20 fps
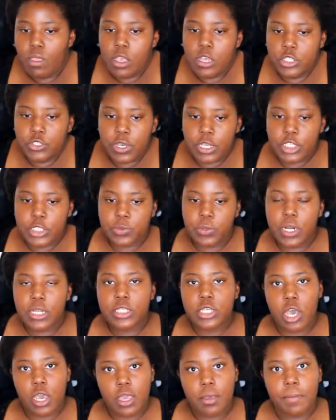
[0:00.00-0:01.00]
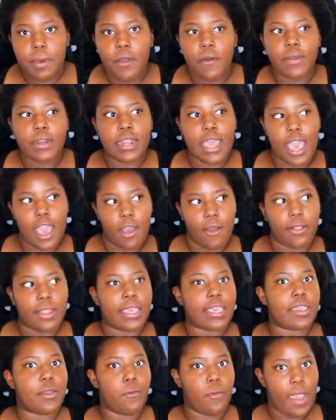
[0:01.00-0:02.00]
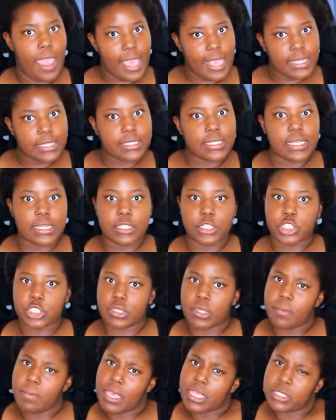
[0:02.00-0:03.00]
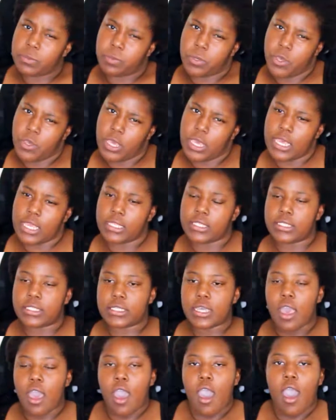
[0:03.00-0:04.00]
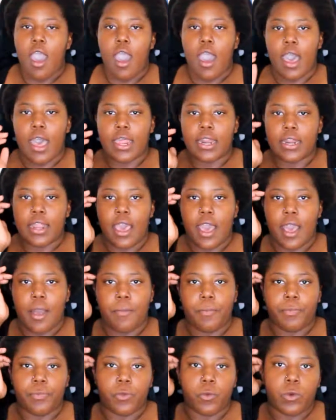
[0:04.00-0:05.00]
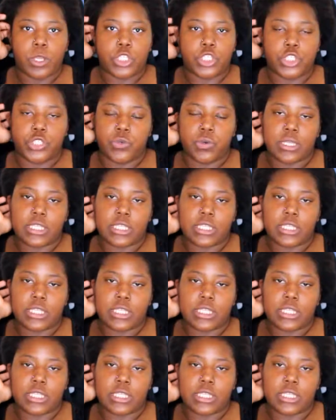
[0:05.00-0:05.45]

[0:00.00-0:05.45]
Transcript: So I just want to talk about on how like it went, and just like my experience on what